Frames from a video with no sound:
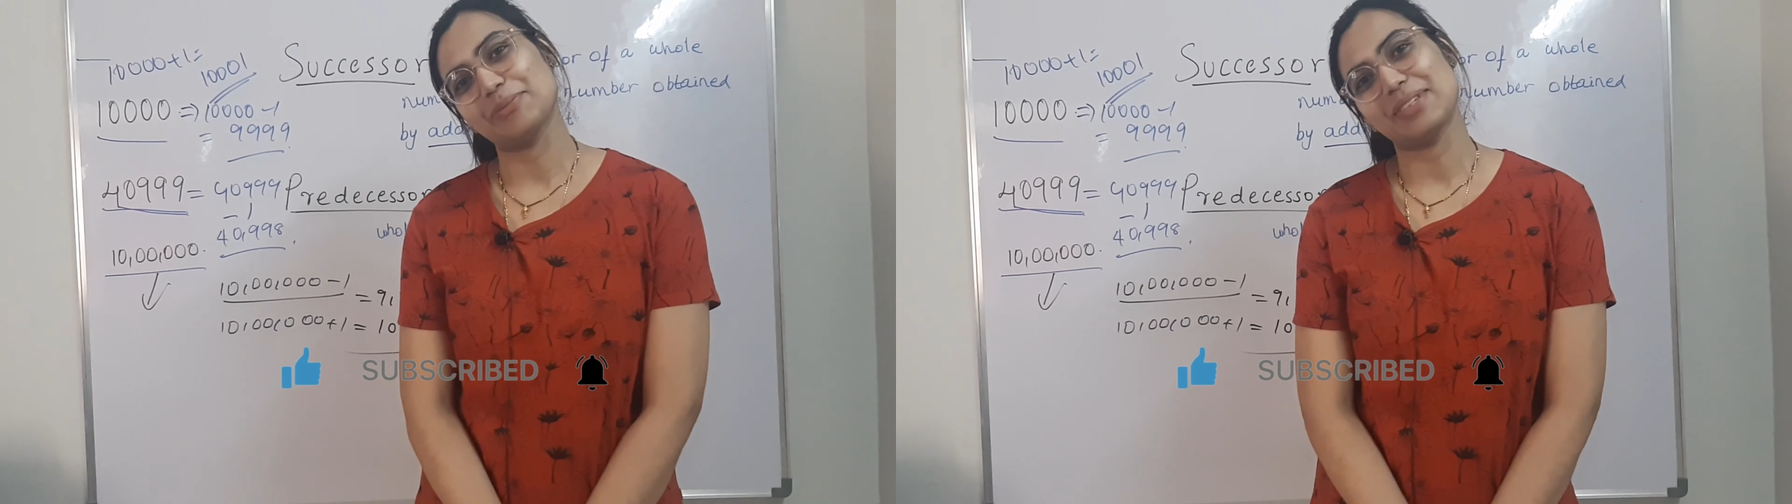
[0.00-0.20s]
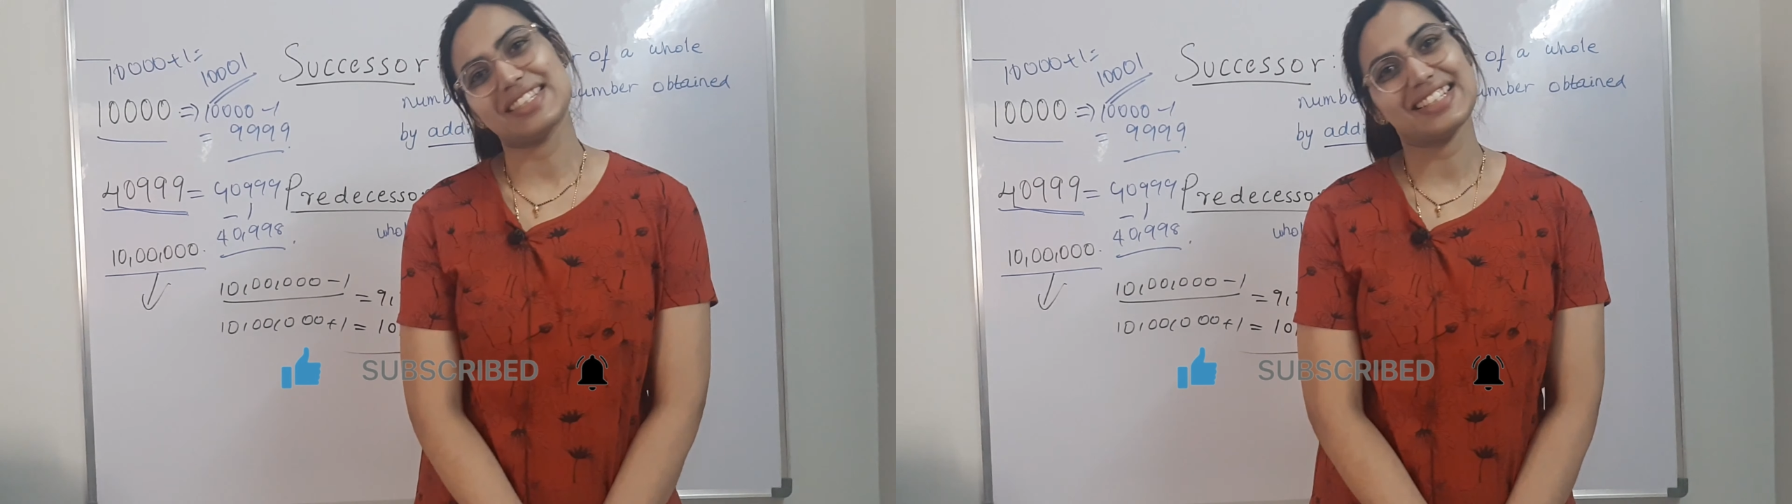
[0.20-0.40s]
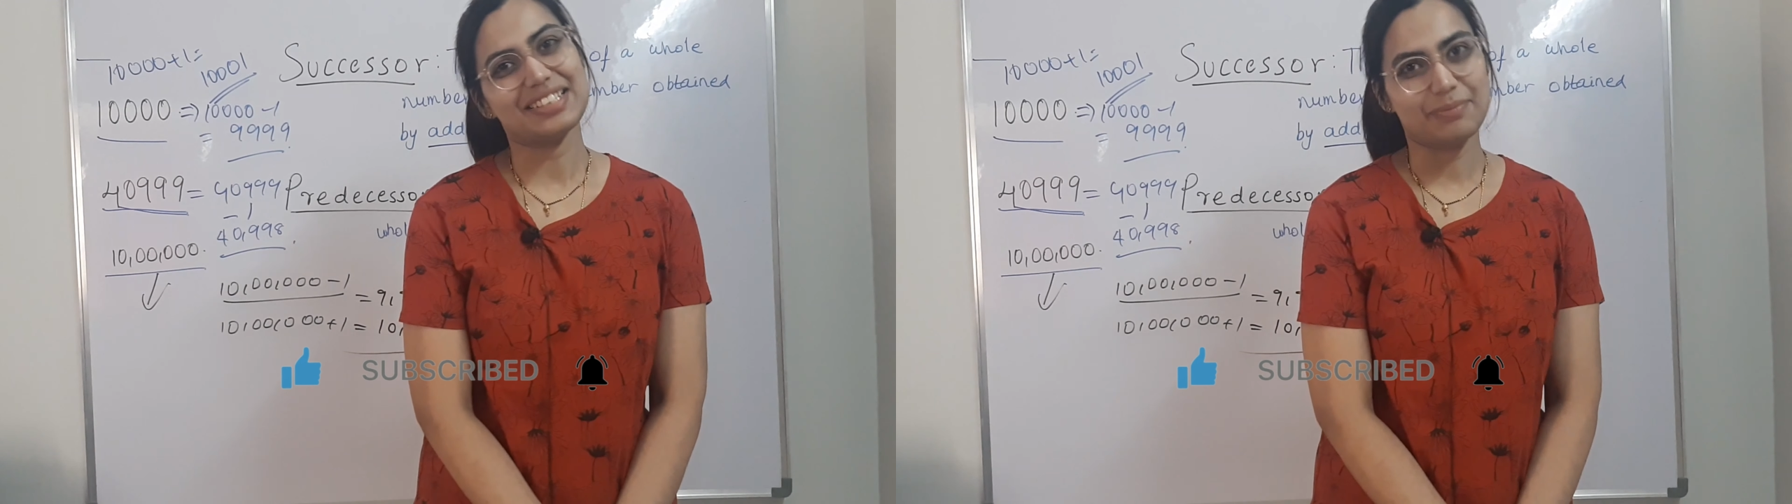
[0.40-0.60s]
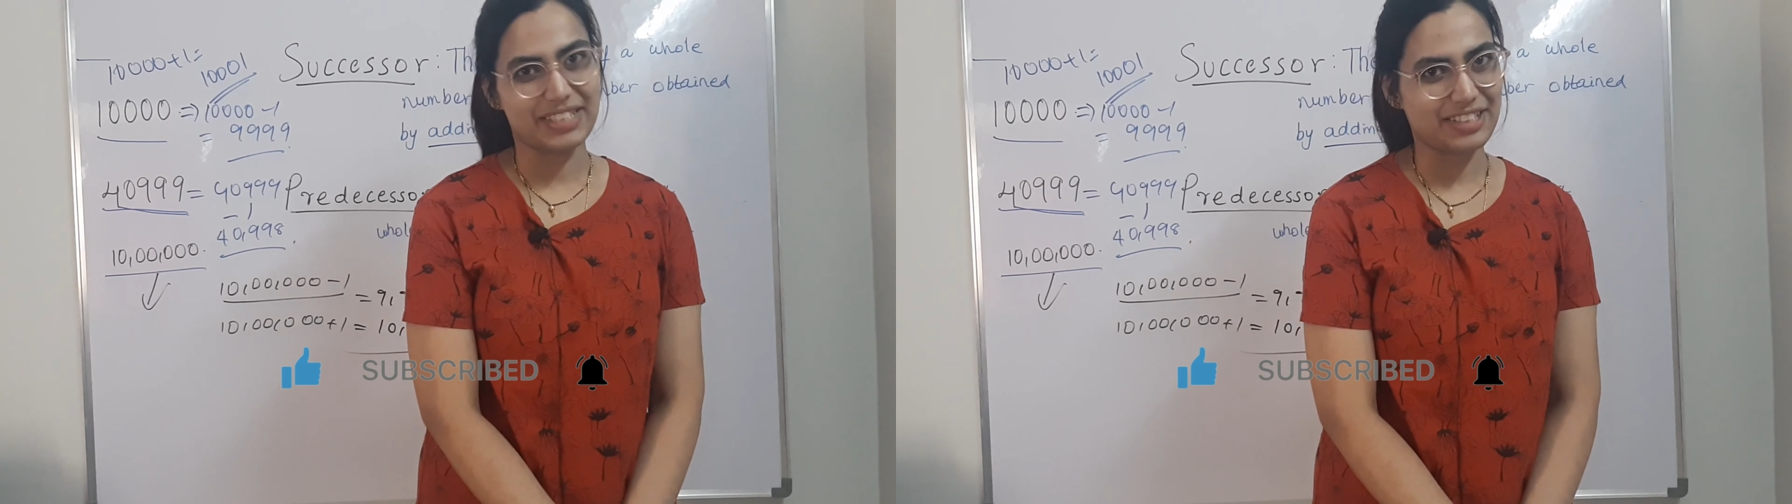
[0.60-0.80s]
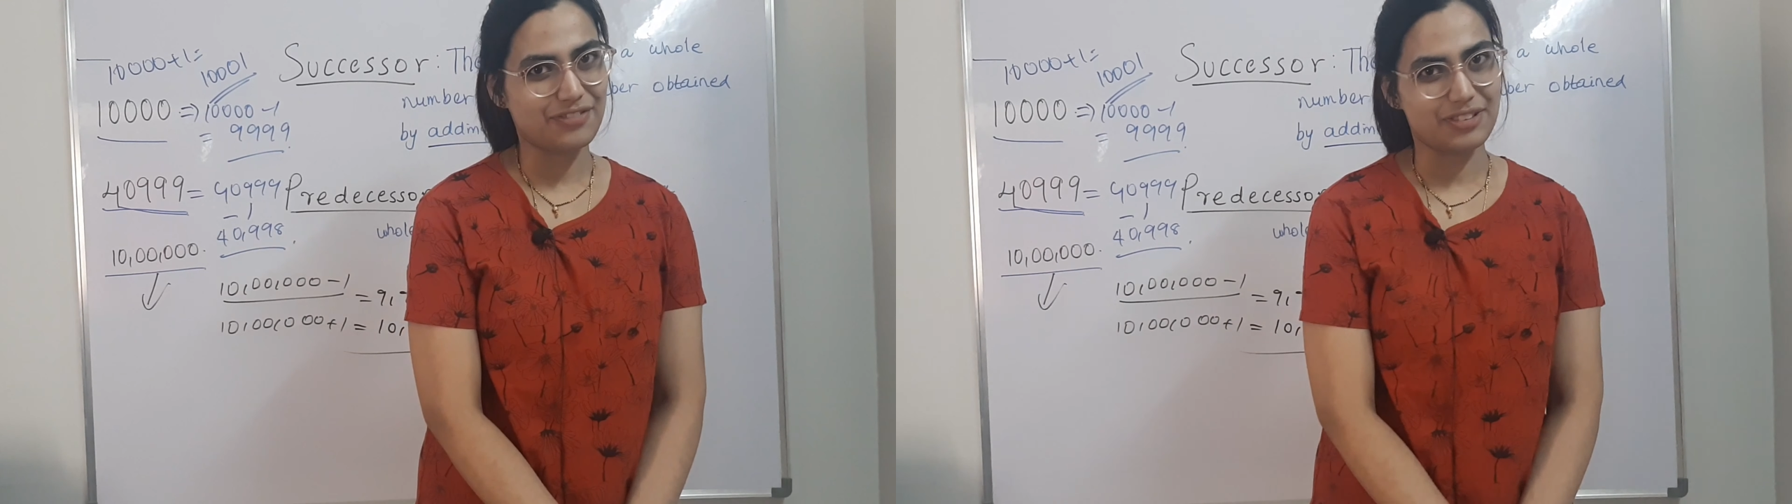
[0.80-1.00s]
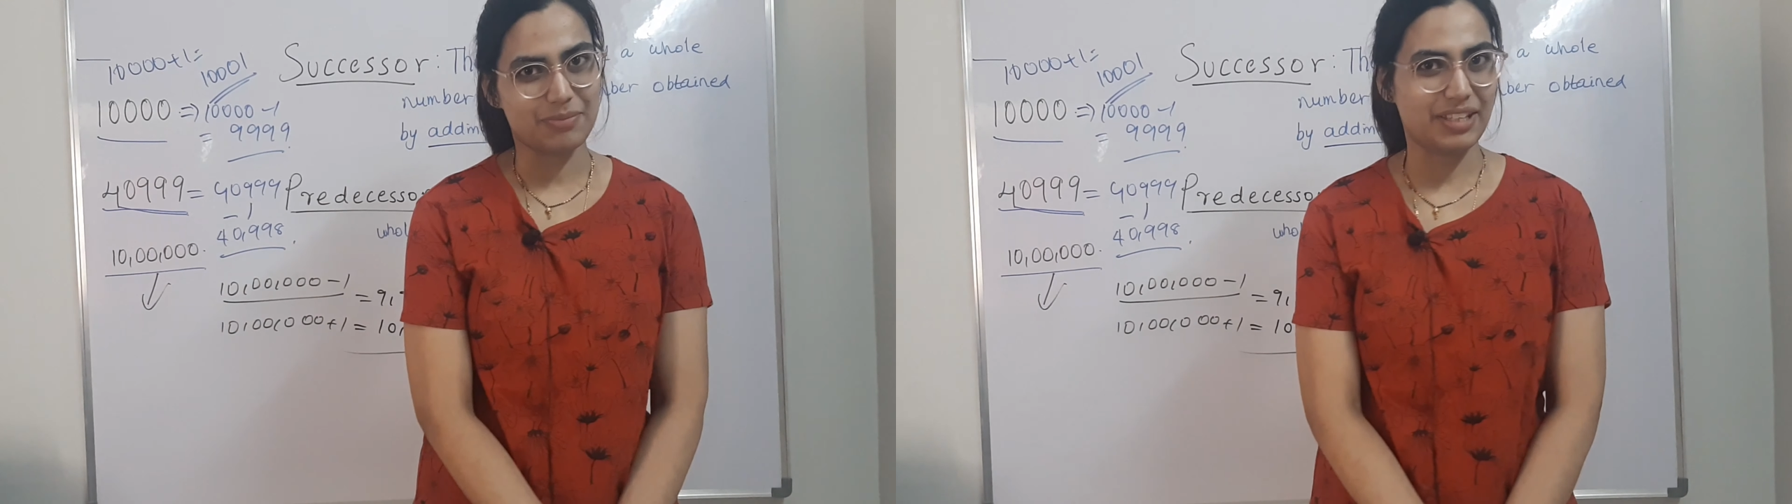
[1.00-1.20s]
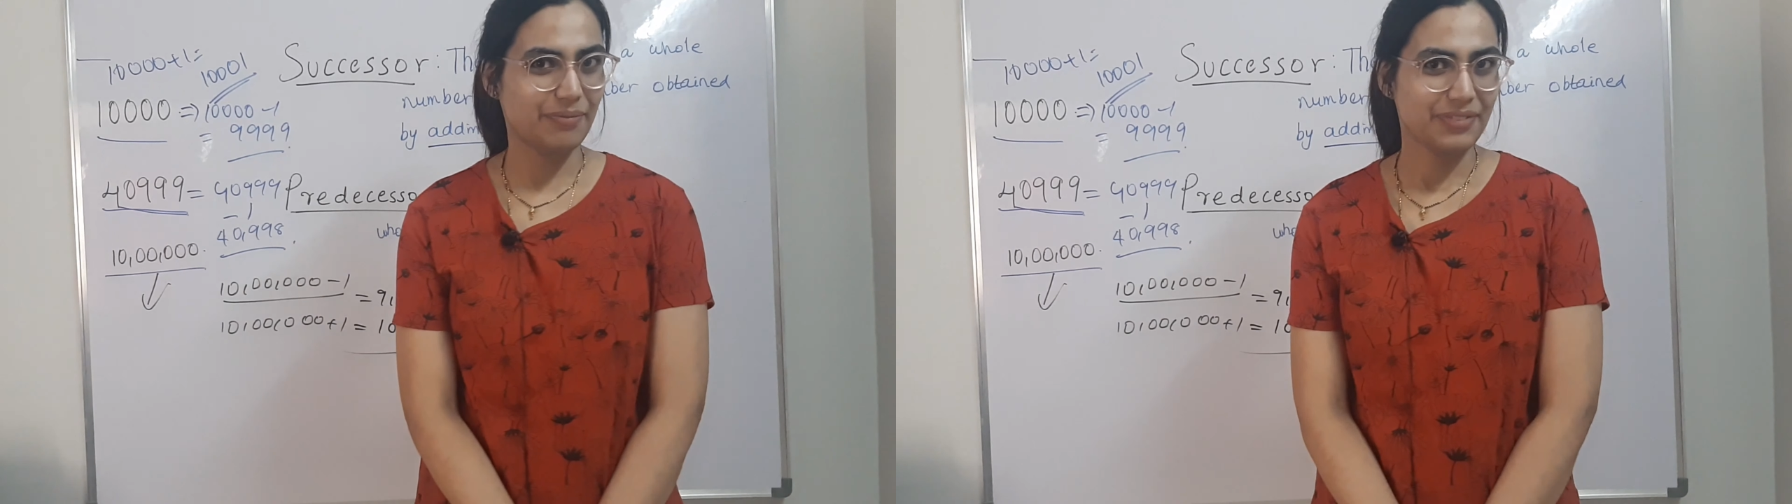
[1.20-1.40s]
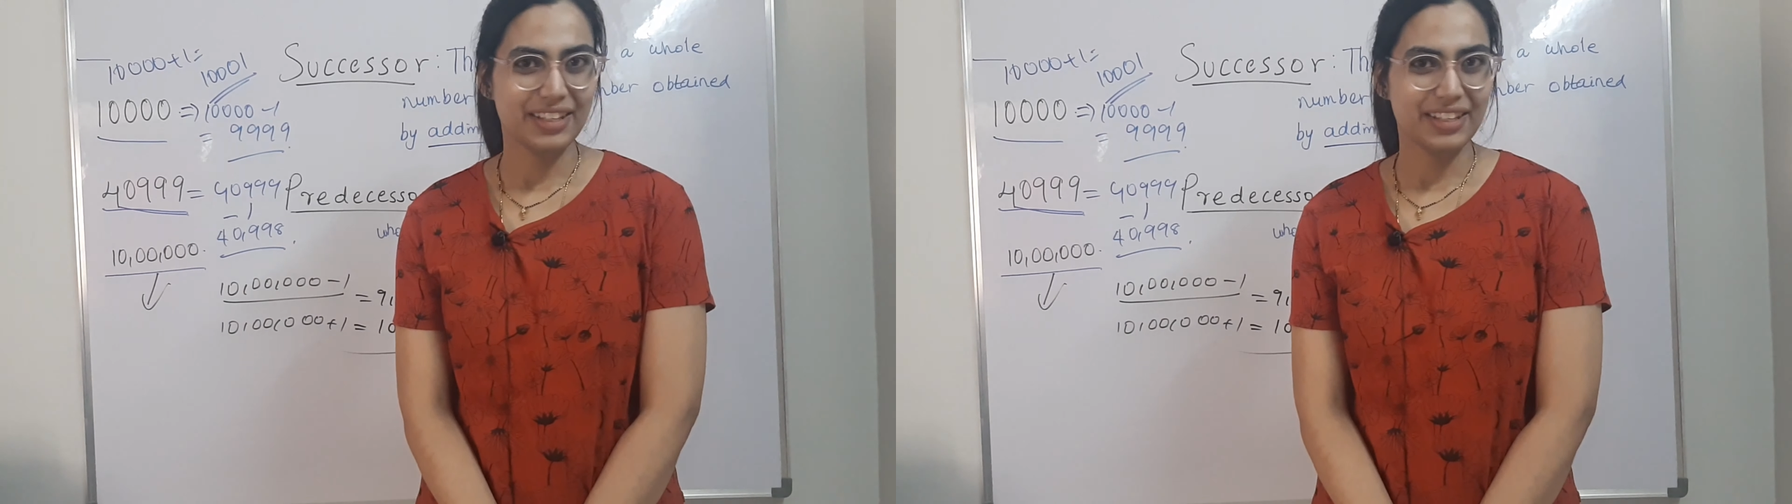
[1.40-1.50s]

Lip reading: miss an update for me.